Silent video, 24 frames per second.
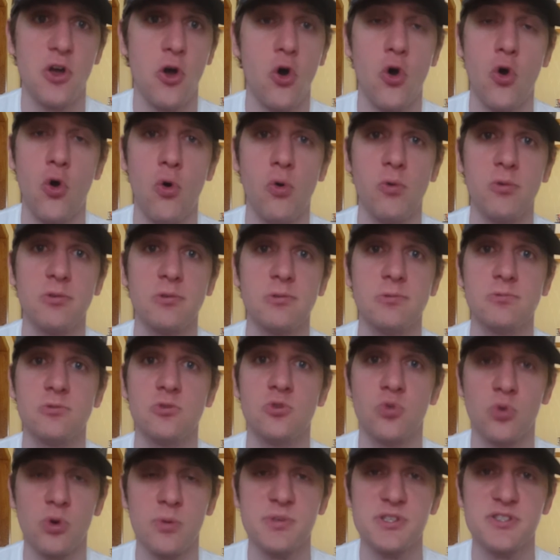All
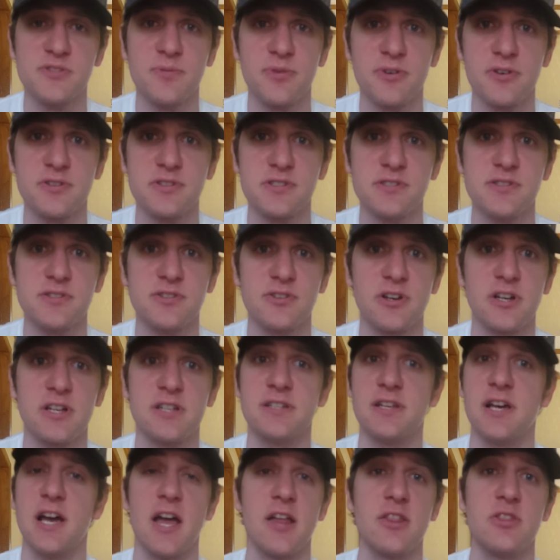groups of persons are going to
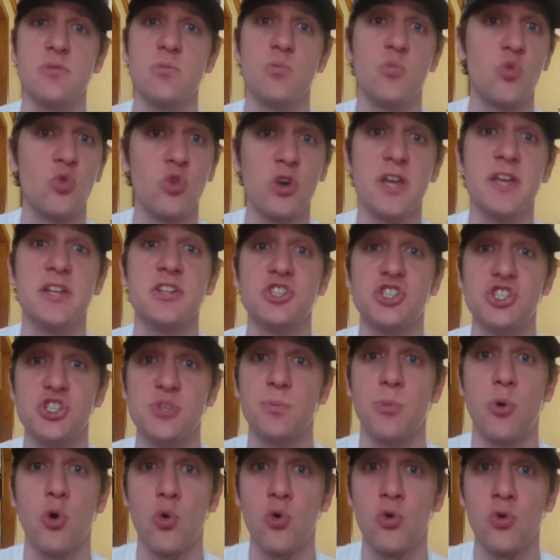die, rich,
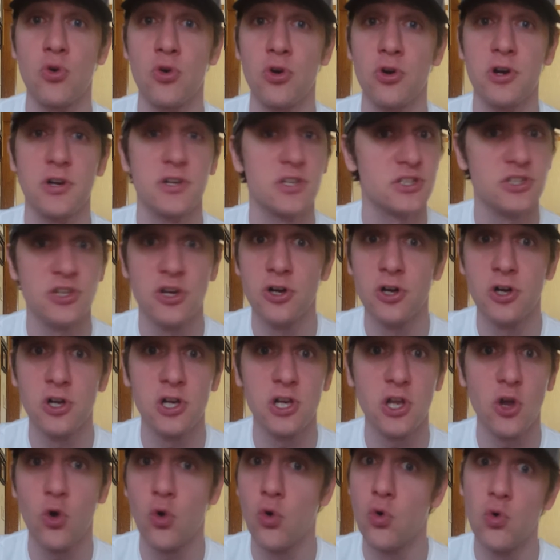poor,
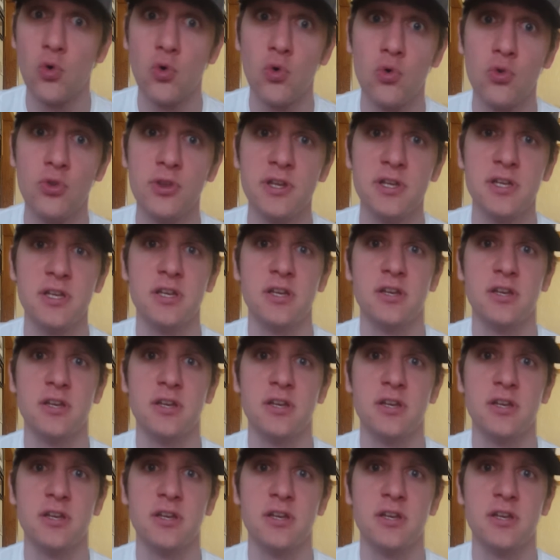young, old.